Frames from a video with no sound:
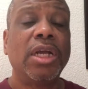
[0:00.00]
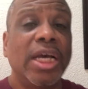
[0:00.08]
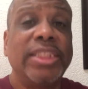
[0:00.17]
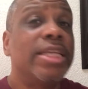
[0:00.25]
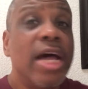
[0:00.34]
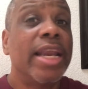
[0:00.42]

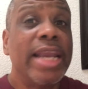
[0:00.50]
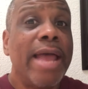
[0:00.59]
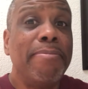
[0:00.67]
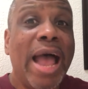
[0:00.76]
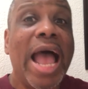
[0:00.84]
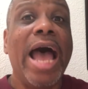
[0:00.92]
because none of
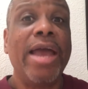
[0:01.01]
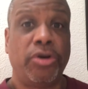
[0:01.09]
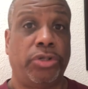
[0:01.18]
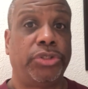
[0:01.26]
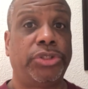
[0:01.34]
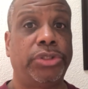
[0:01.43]
that
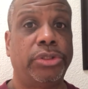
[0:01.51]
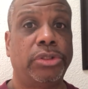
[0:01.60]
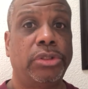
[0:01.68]
matters.